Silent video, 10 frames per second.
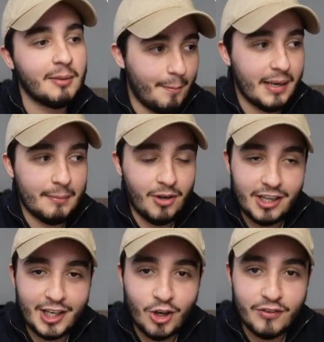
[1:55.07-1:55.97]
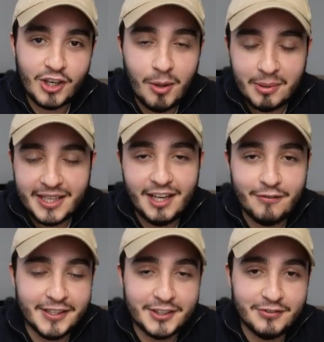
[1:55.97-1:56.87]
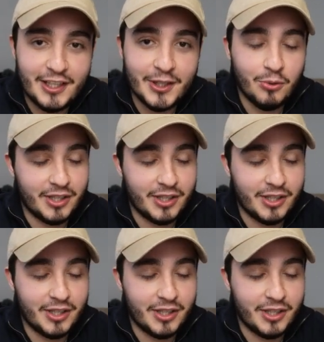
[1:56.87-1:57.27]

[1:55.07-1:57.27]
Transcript: But I'm not going to overcomplicate it for this video.